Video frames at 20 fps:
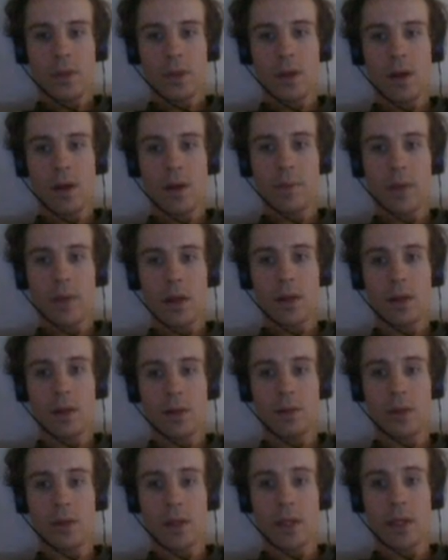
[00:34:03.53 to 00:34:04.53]
no, I'm not.
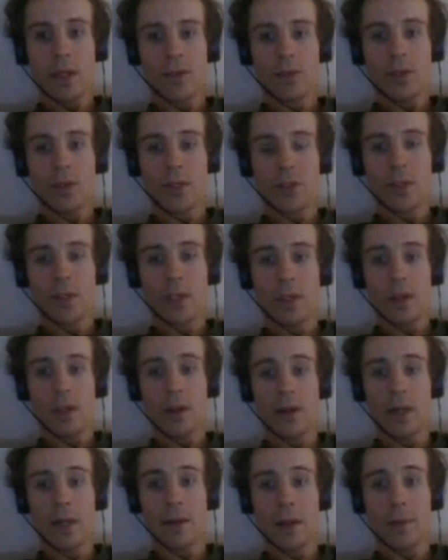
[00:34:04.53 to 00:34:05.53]
Oh, hi, stretchy.
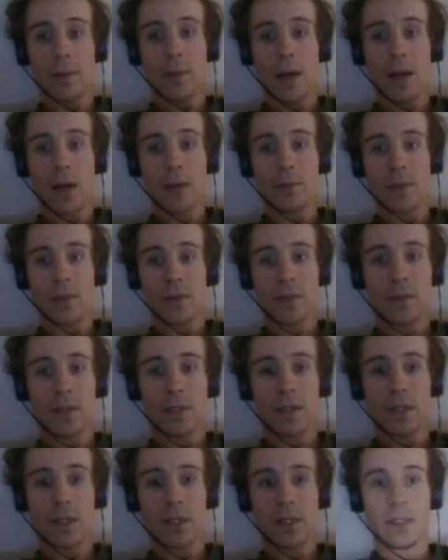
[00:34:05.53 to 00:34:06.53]
No, I'm not. I'm just
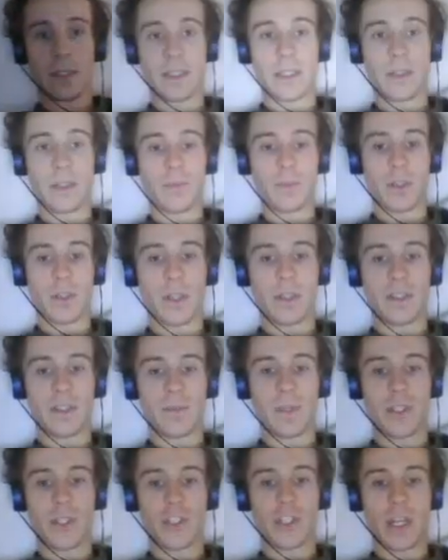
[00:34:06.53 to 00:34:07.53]
because I didn't put on the
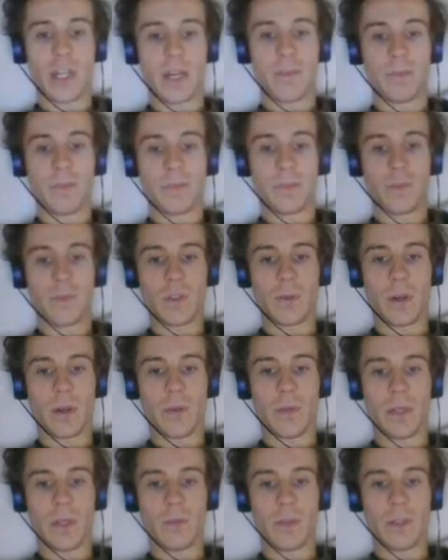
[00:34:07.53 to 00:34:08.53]
speech chat, so I'm
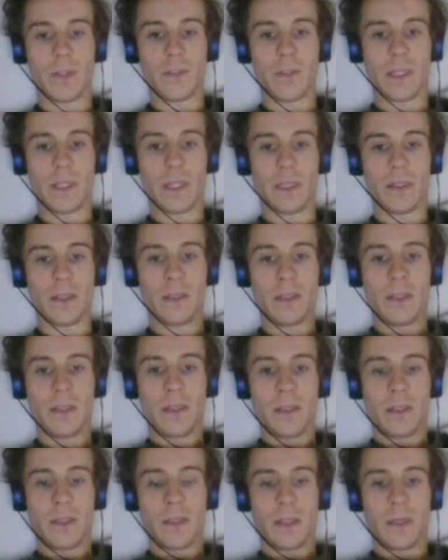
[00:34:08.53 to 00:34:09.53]
not reading what you're saying.
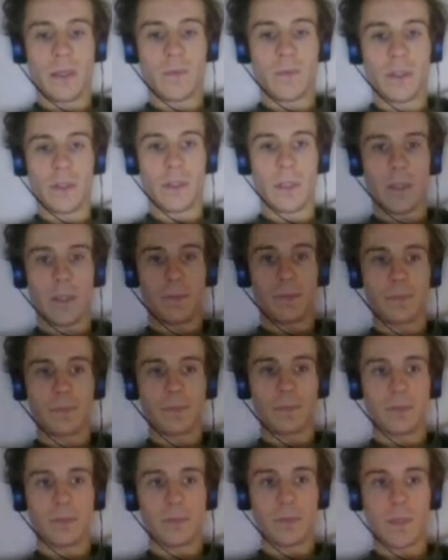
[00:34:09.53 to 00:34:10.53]
I'm sorry.
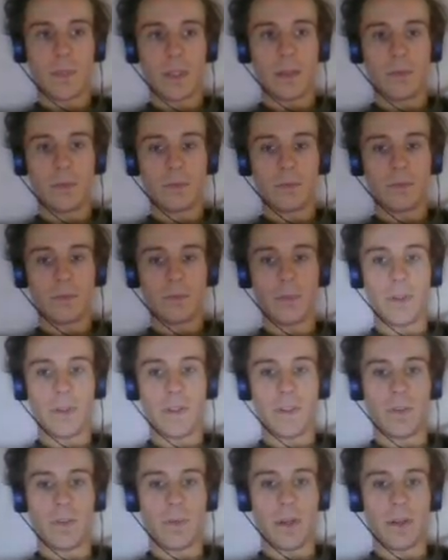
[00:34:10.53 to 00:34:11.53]
But
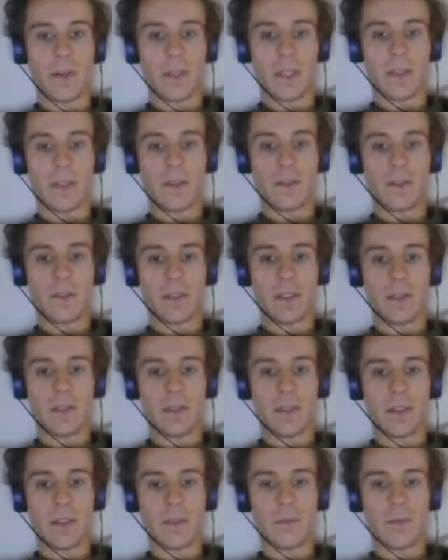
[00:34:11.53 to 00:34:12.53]
this is better like this.
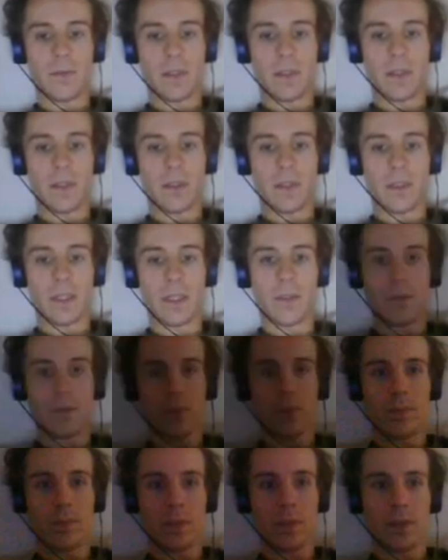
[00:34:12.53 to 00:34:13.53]
I don't wanna. I don't
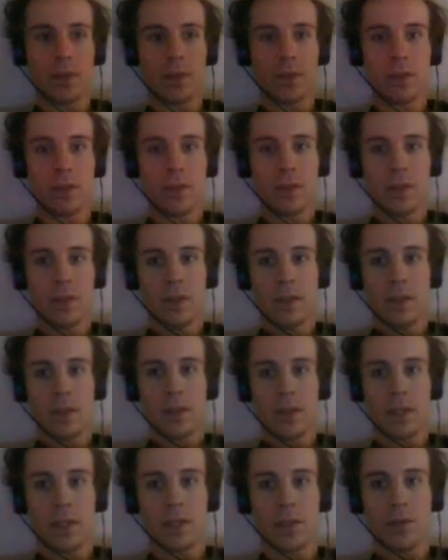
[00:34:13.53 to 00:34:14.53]
really wanna
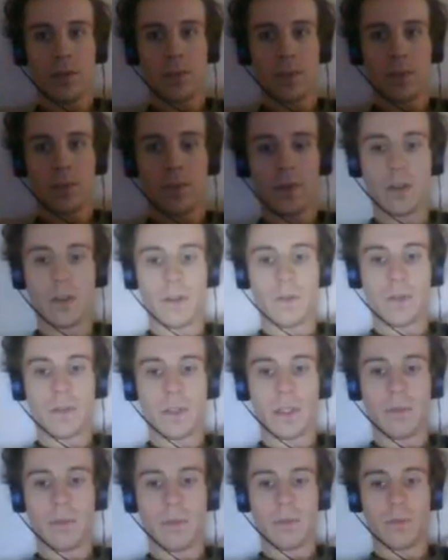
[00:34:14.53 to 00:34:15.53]
get too
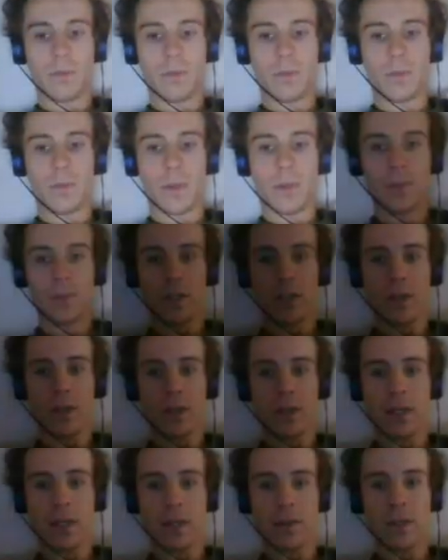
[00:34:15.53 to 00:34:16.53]
involved. I've probably
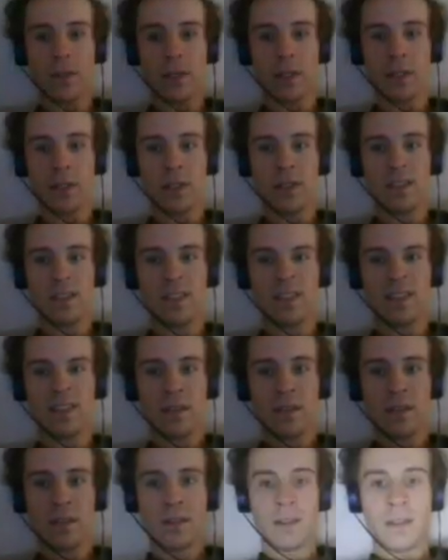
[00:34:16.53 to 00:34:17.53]
gone now, anyways.
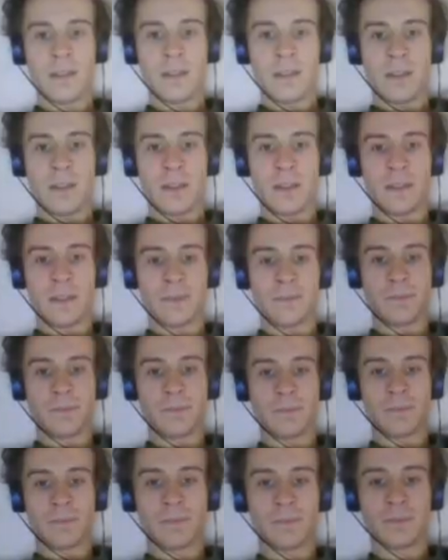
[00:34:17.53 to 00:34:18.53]

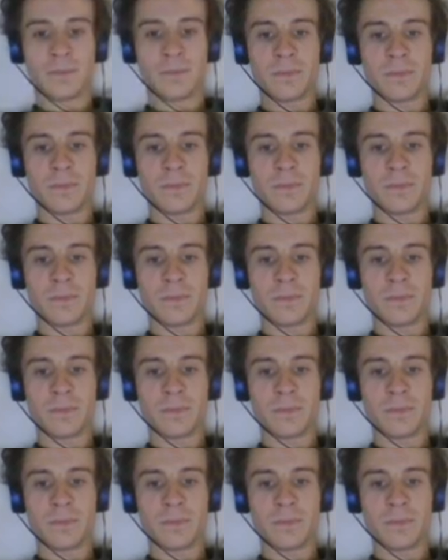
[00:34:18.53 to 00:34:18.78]
Um,